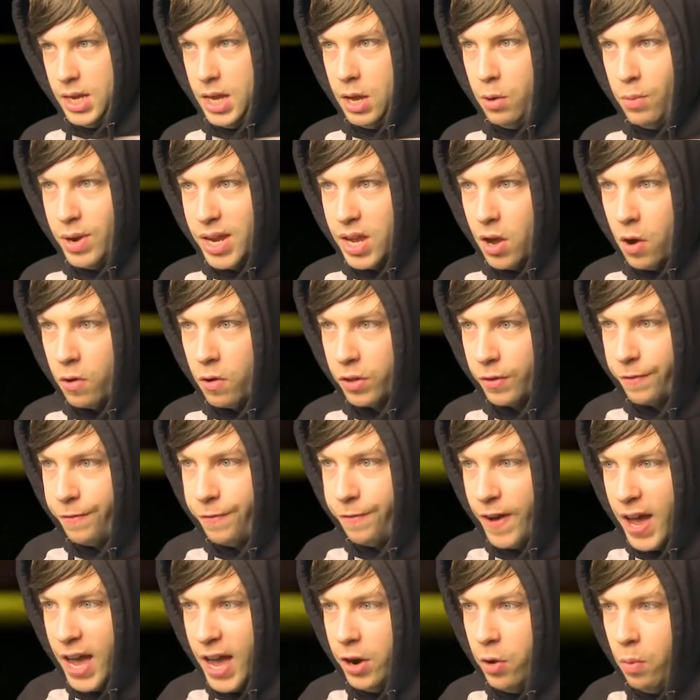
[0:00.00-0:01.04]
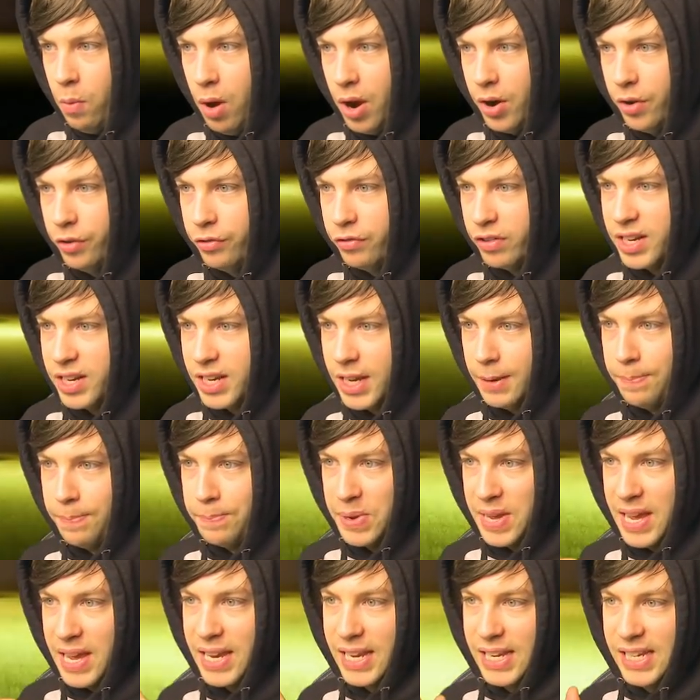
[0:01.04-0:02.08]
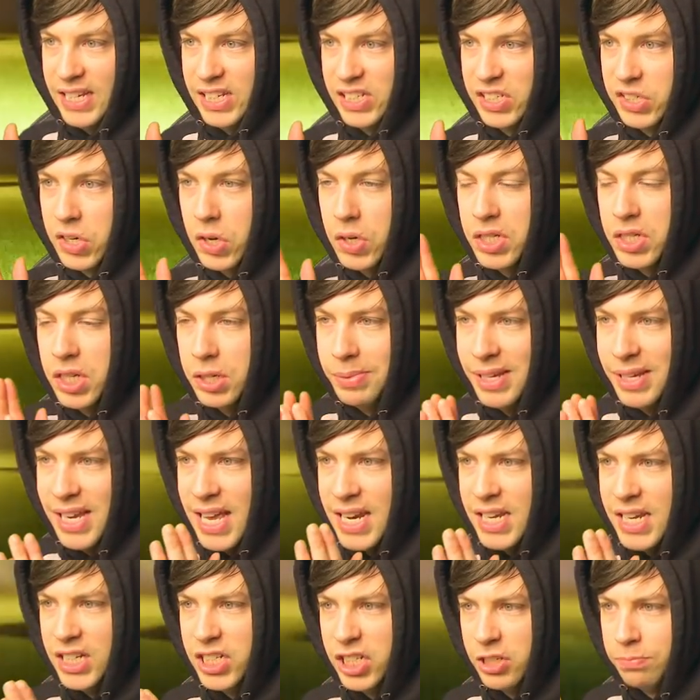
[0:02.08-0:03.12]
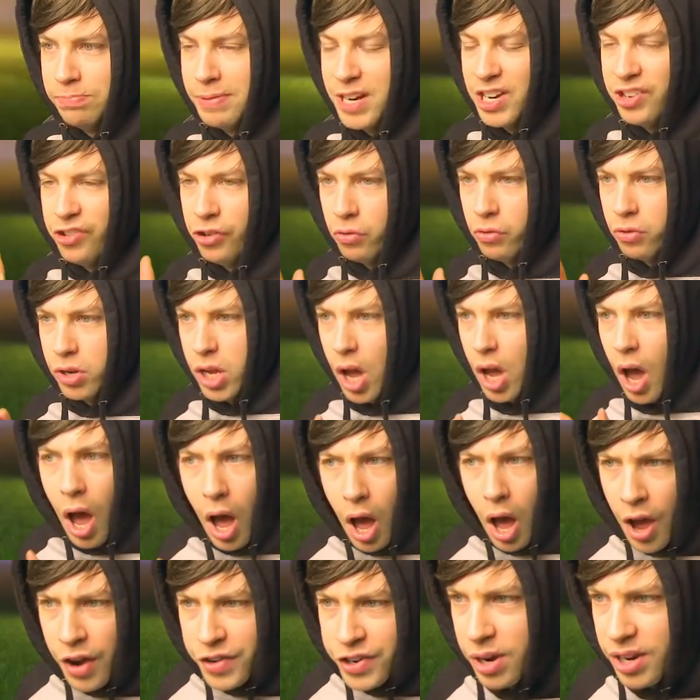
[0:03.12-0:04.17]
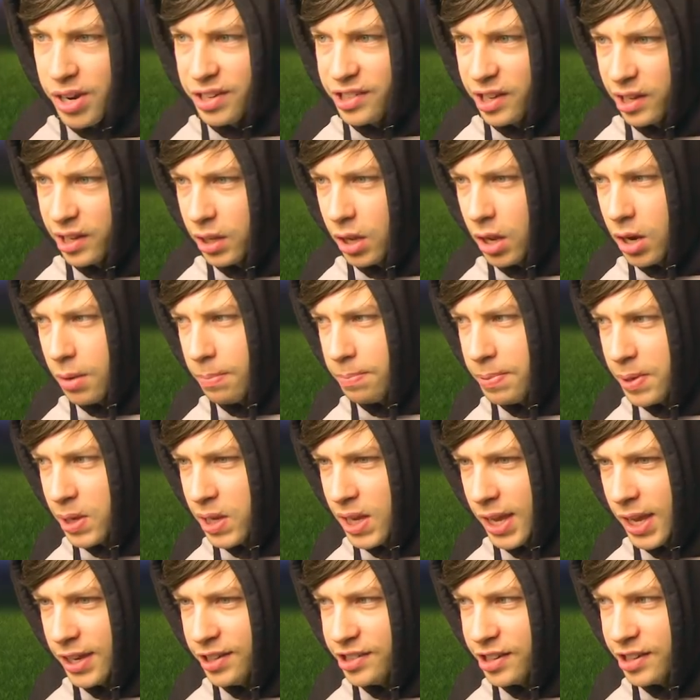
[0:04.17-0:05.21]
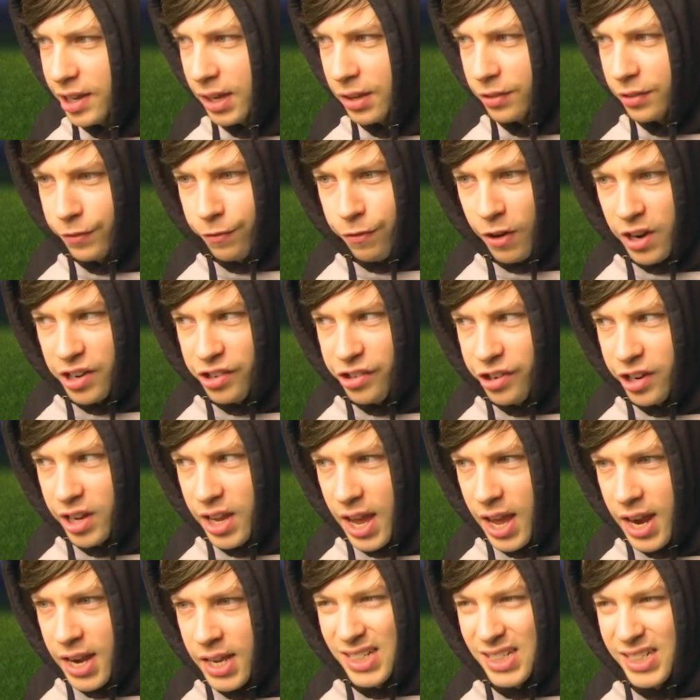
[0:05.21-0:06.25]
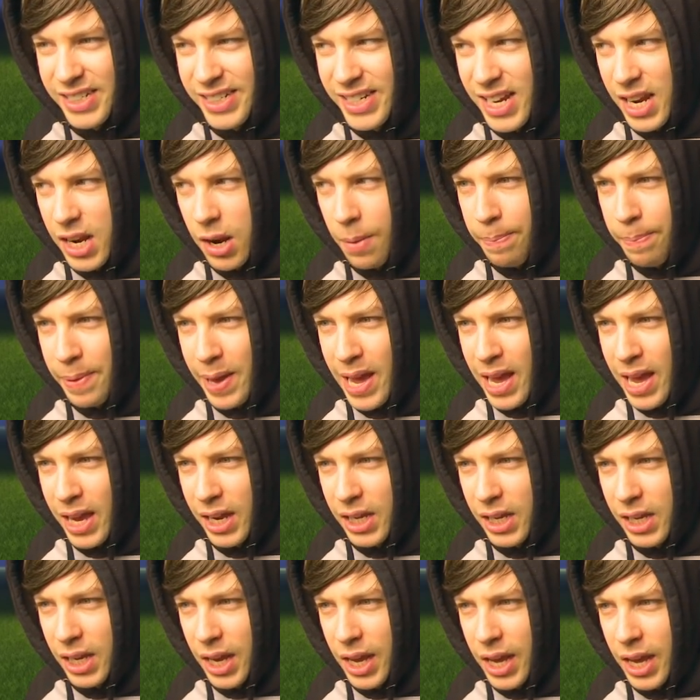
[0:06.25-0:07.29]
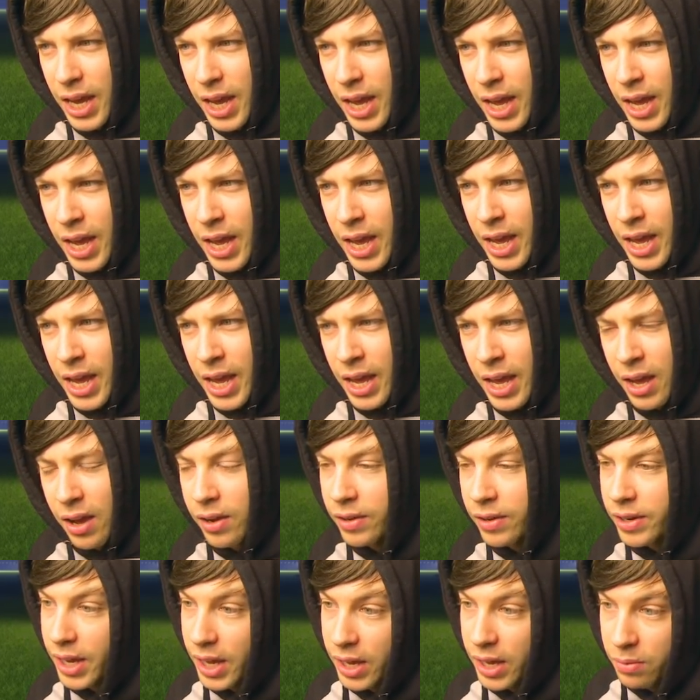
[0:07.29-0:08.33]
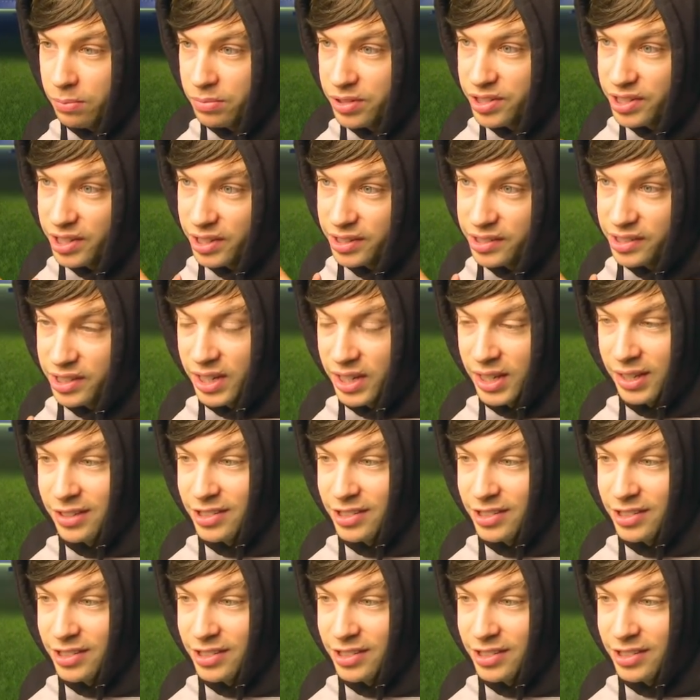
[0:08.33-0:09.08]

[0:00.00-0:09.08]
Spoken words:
Here we go. The final 100k pack is not going to be any special card. But is it going to be a City is French again? Centre back. Okay, Umtiti.